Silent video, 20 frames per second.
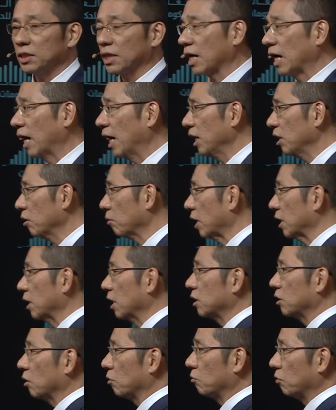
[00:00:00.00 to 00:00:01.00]
a kind of
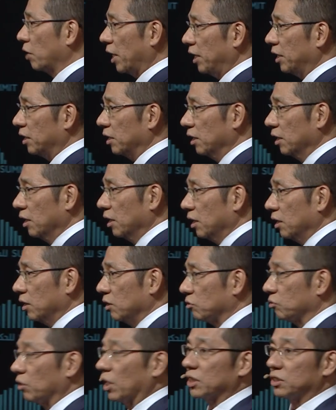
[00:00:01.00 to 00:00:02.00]
another way to